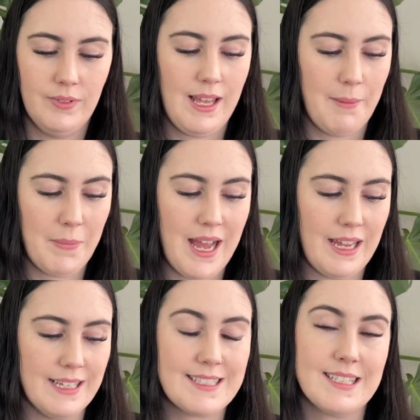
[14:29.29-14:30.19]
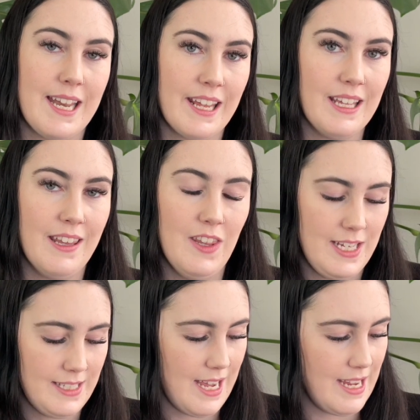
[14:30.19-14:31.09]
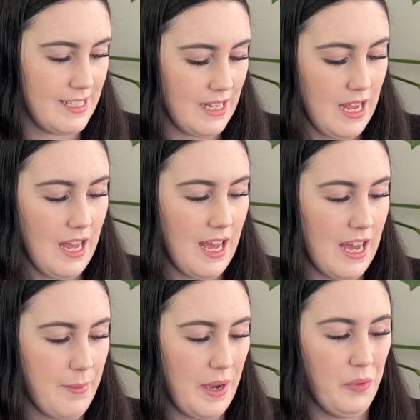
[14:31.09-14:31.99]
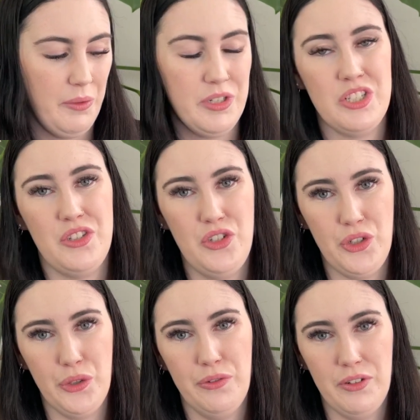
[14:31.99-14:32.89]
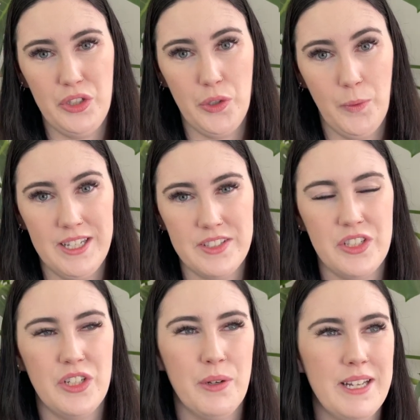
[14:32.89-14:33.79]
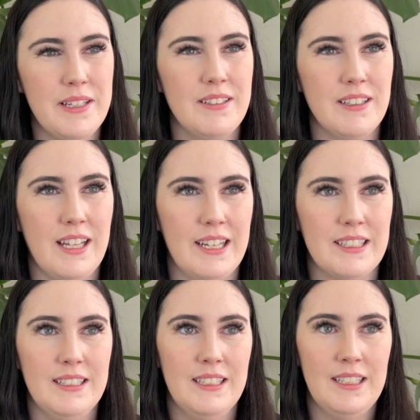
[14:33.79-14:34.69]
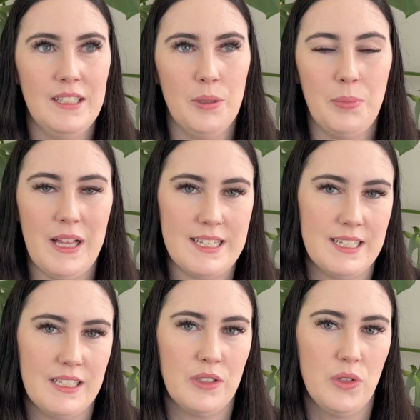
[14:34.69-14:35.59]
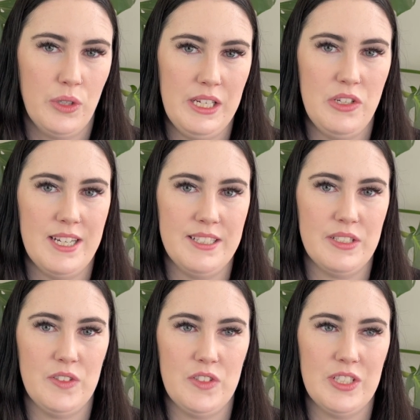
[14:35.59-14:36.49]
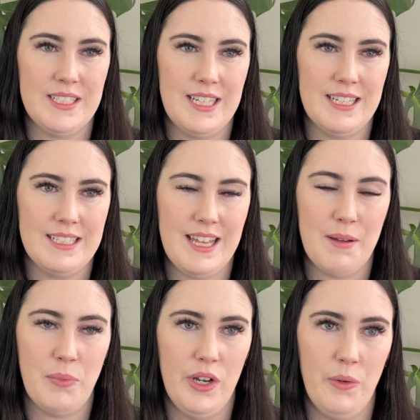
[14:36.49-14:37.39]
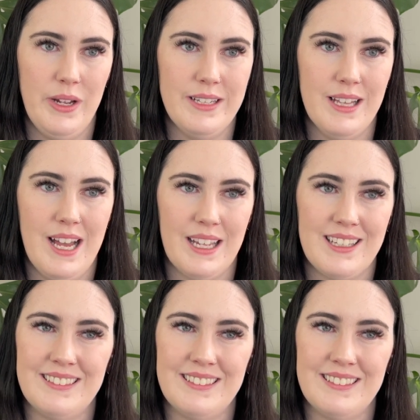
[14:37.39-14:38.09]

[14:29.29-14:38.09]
my aesthetic these days, and we were just due for new ones. You know when like plastic cooking utensils just get to that point where you're like,